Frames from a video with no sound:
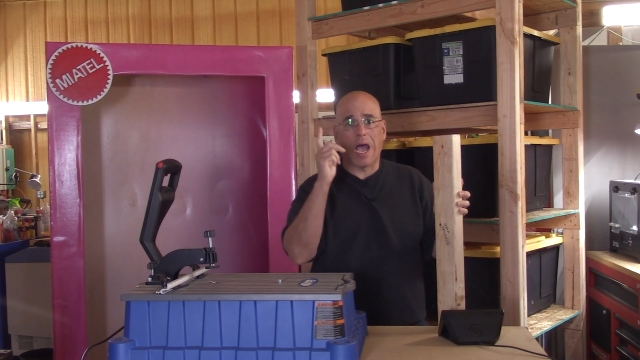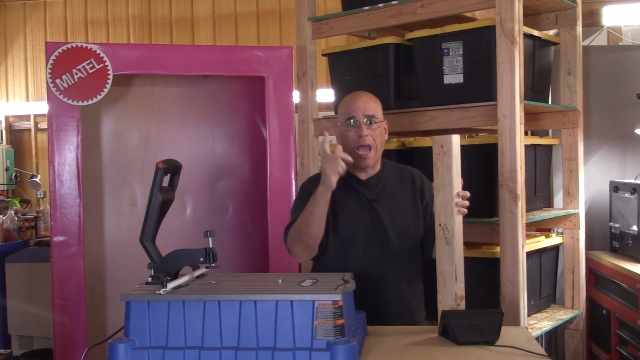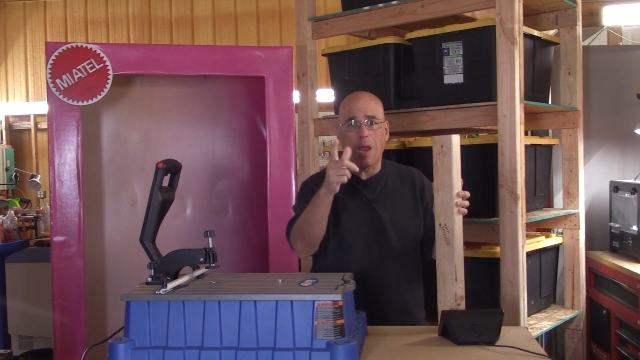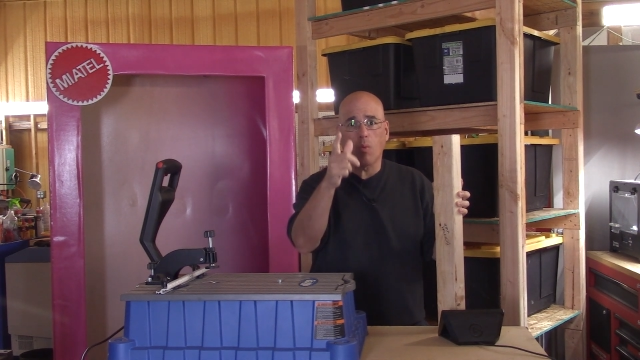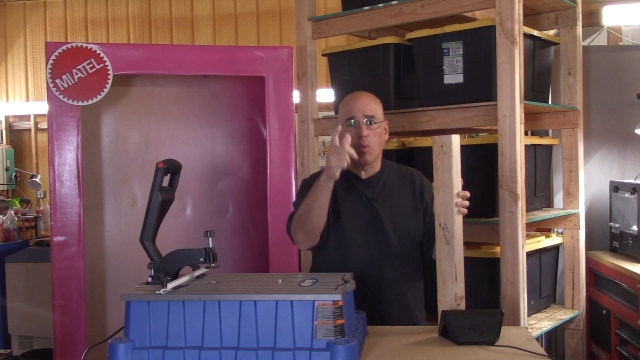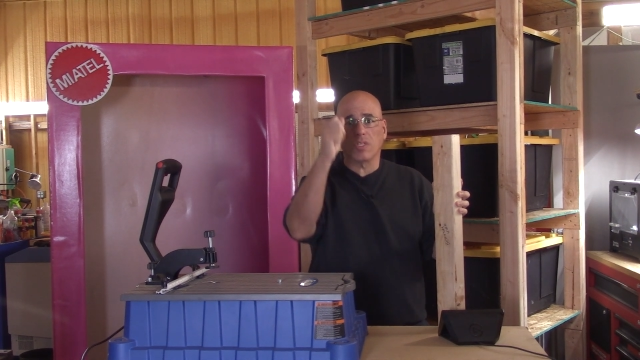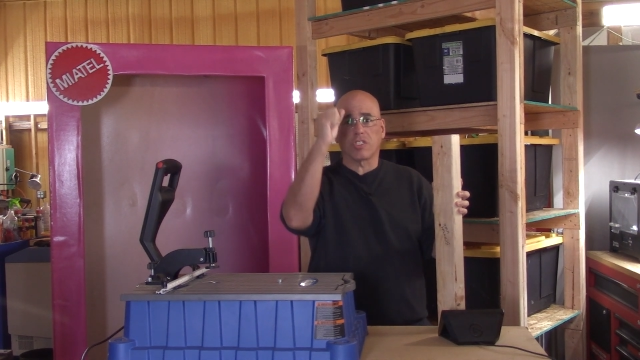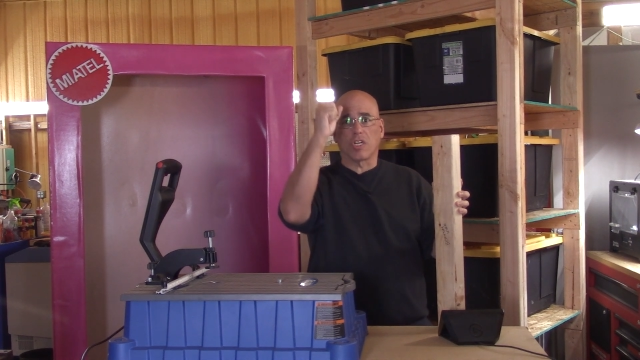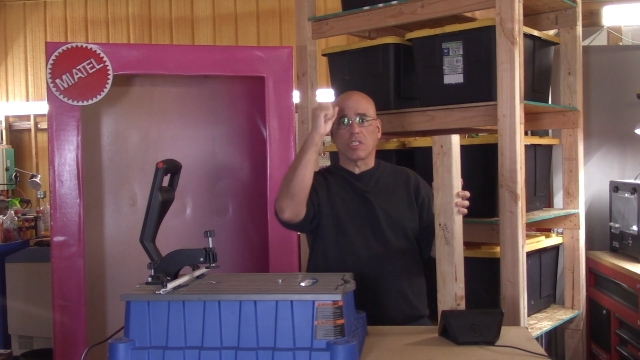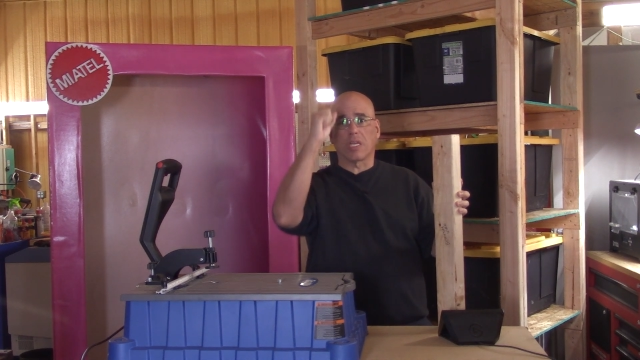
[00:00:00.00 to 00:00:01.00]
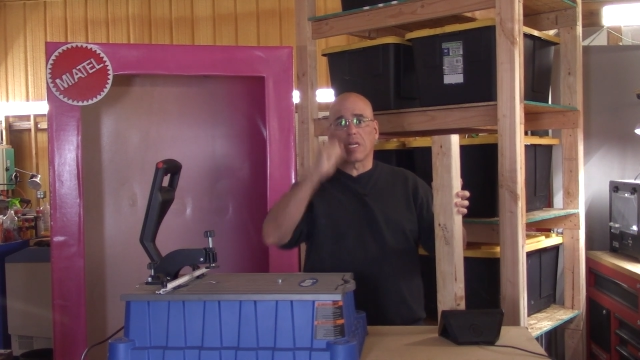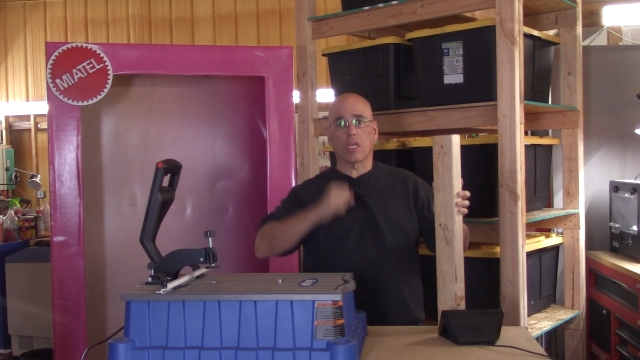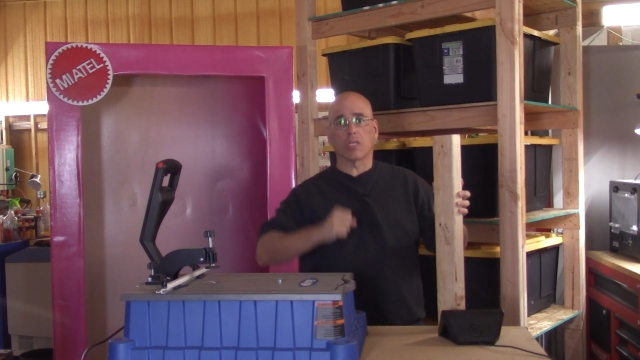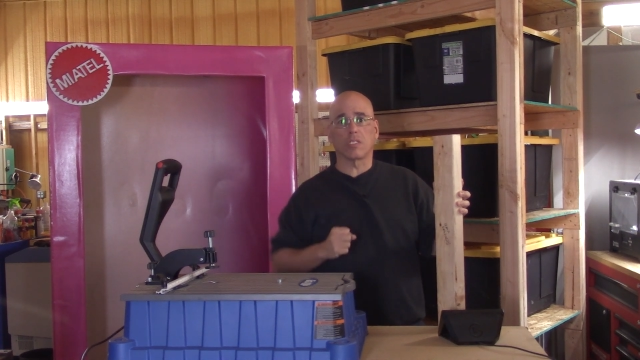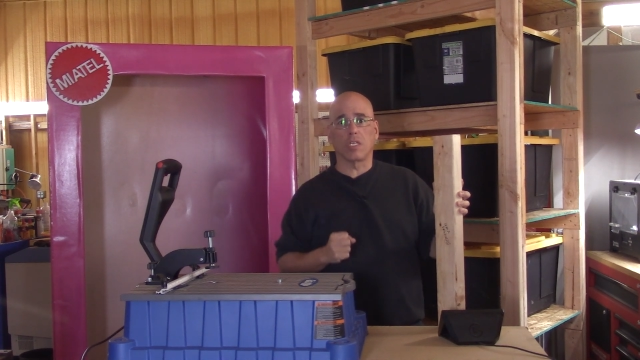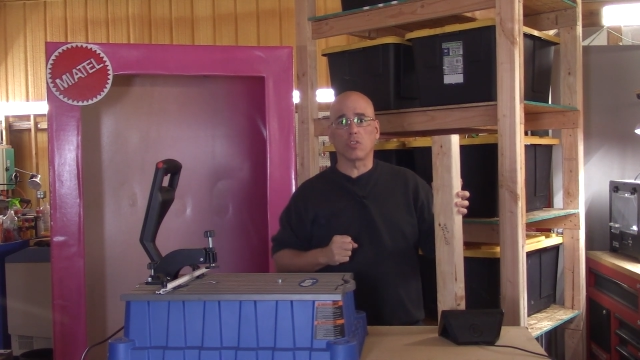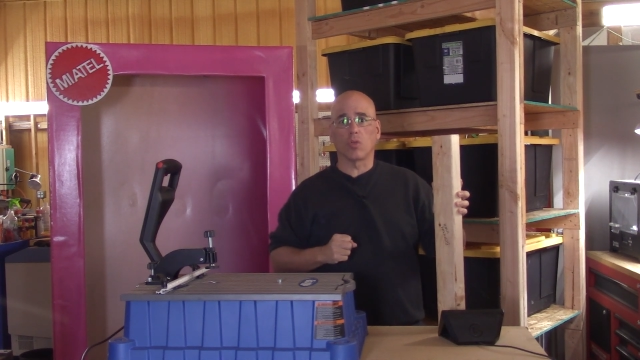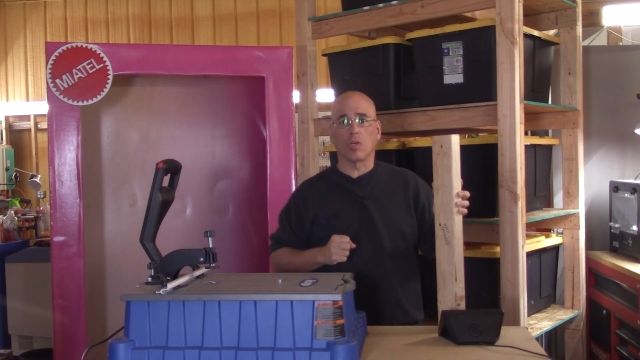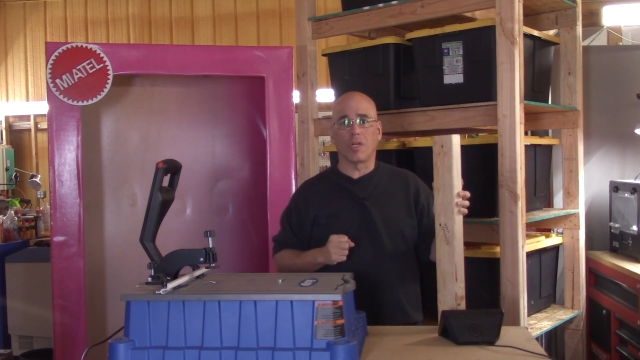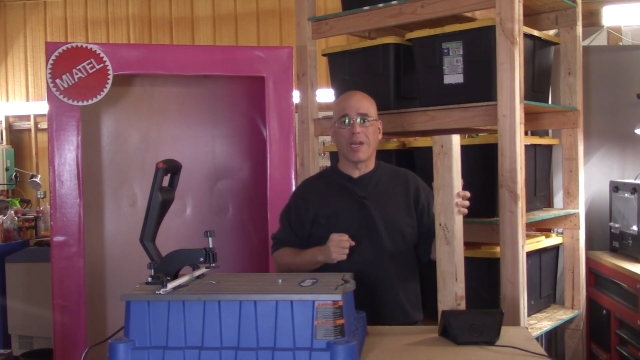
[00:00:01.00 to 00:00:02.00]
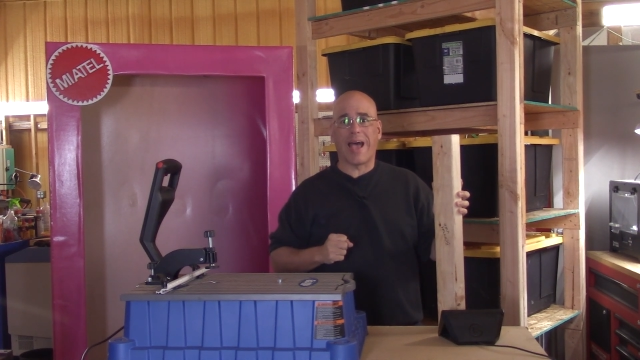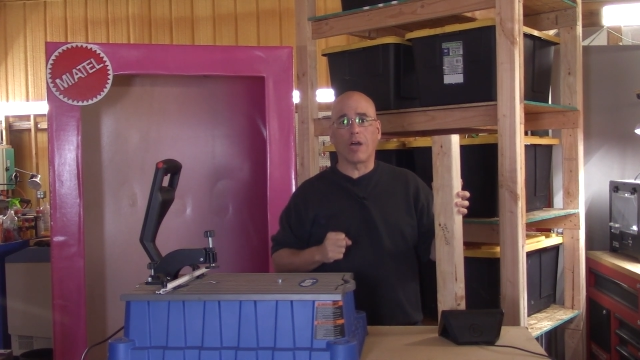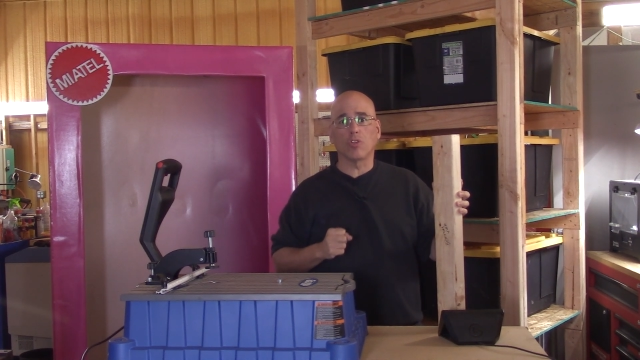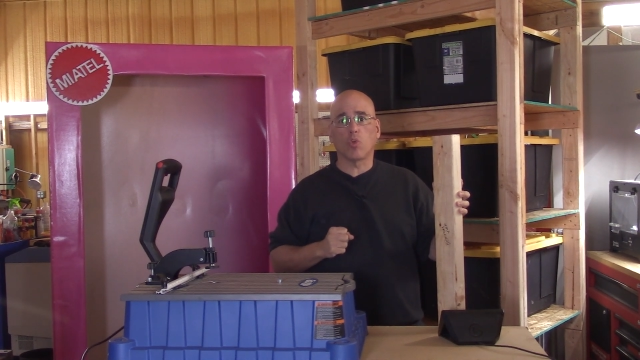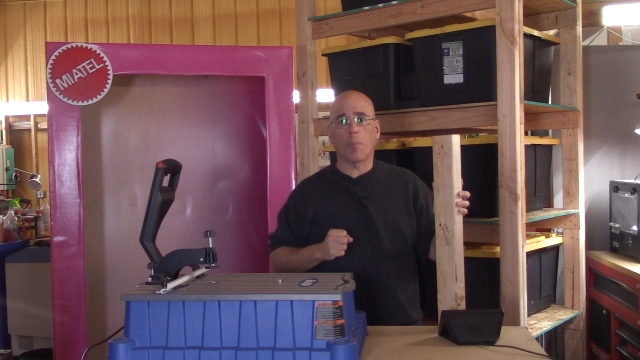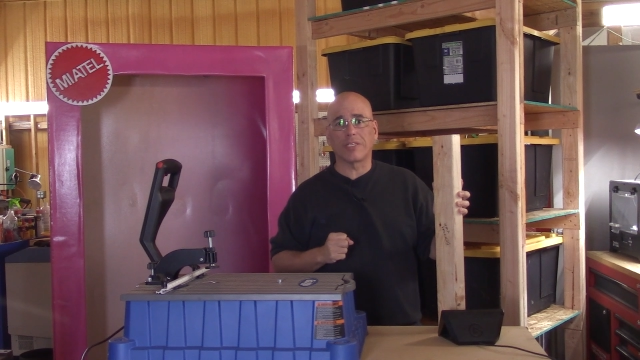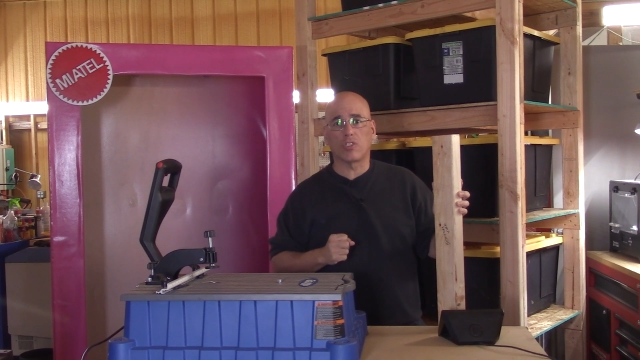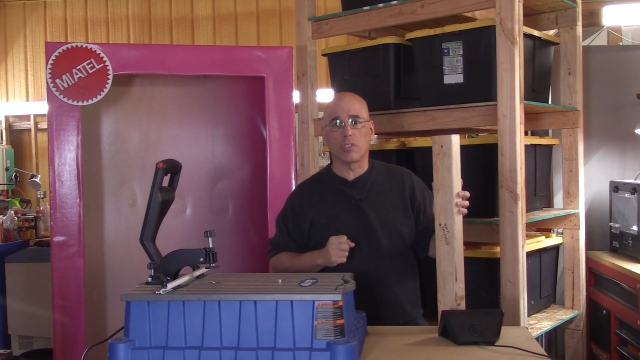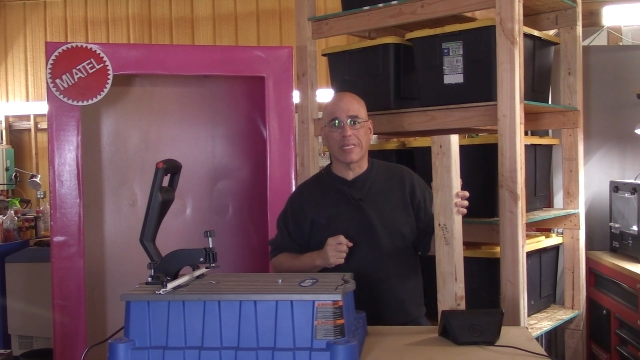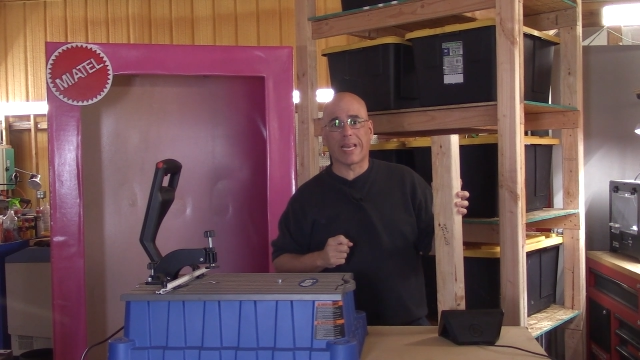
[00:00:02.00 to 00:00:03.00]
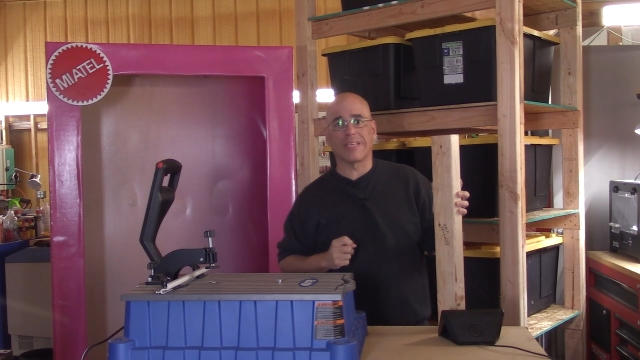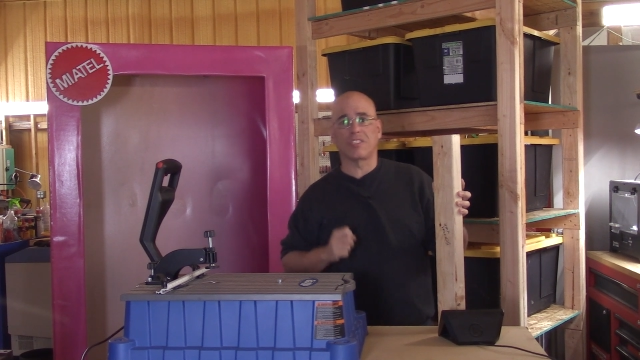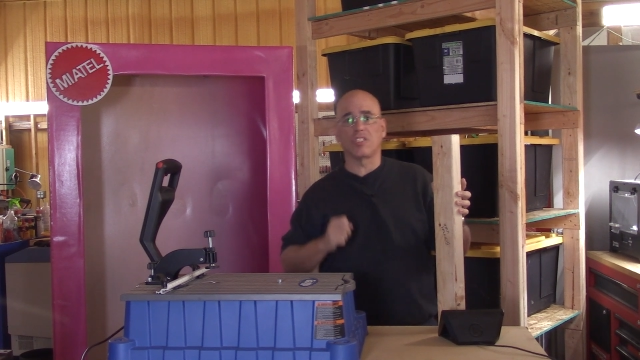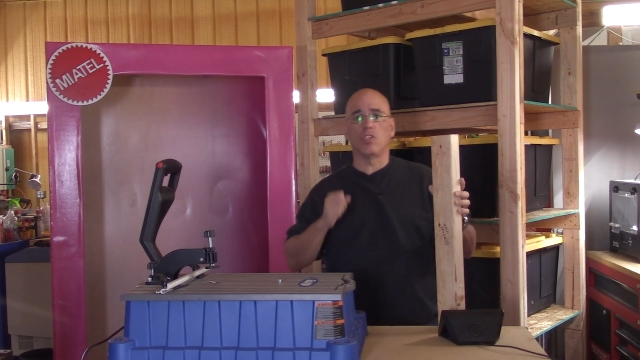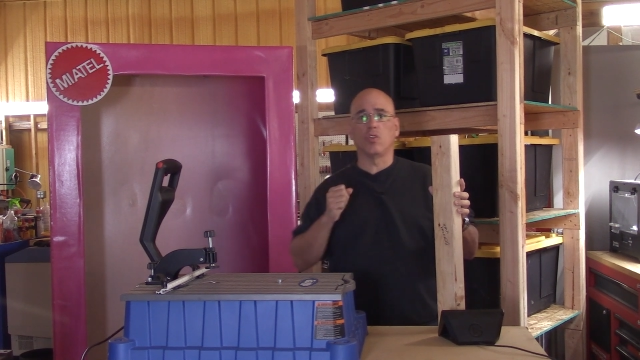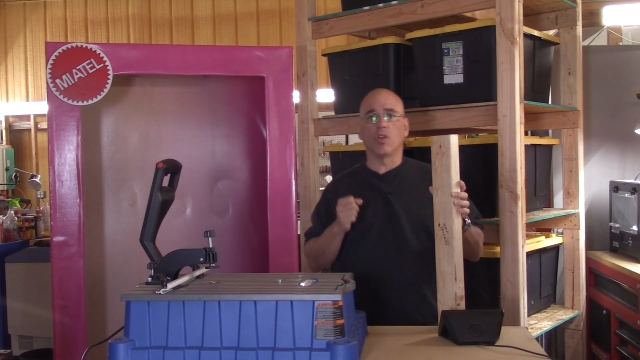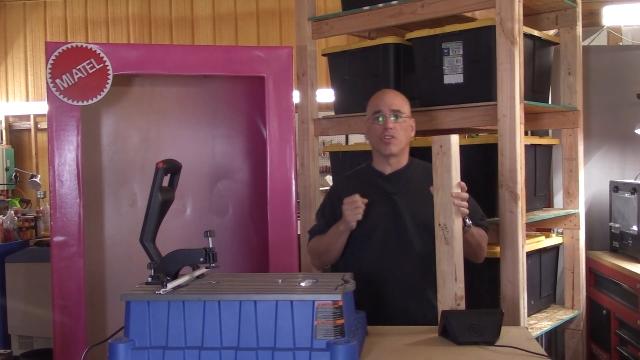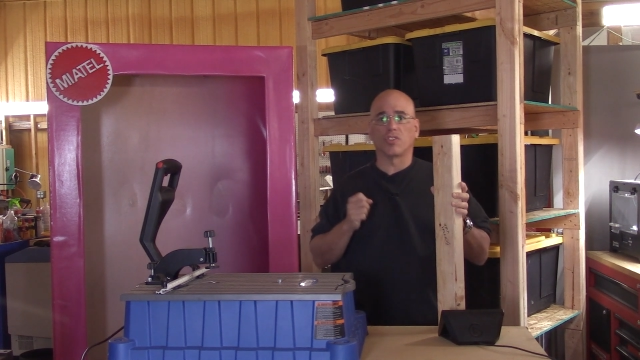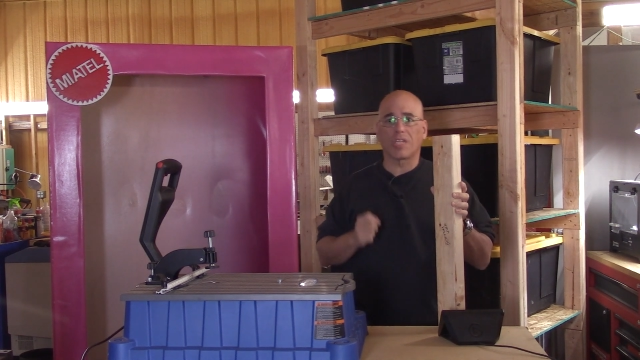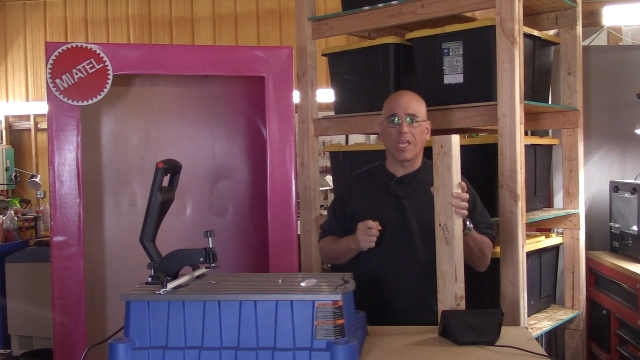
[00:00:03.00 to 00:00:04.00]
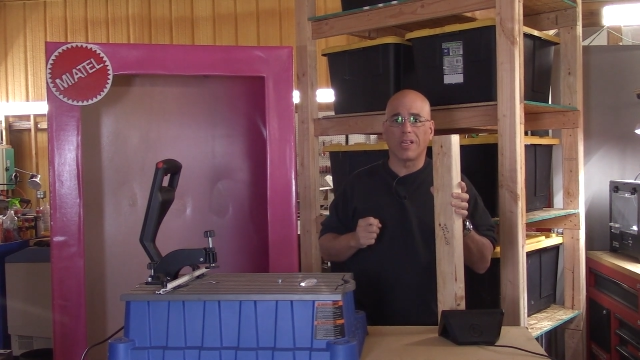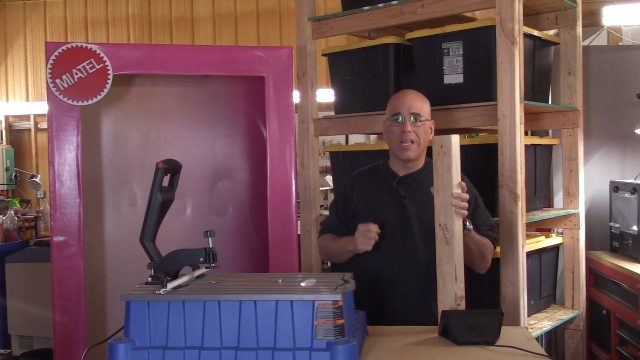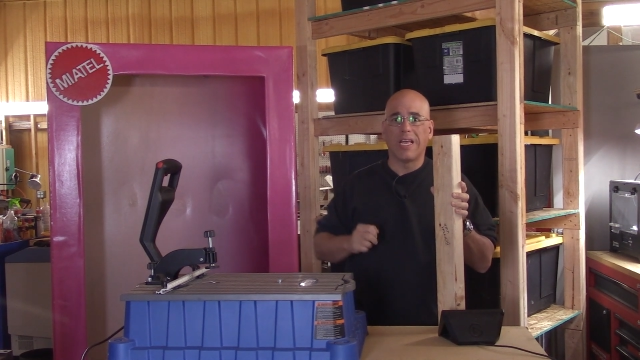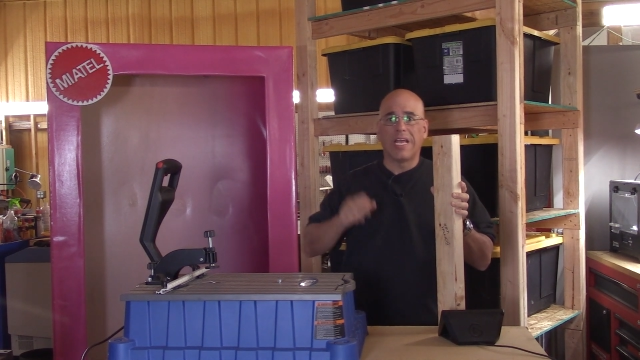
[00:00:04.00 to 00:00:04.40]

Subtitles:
I will certainly continue to learn how to best utilize this new learned skill,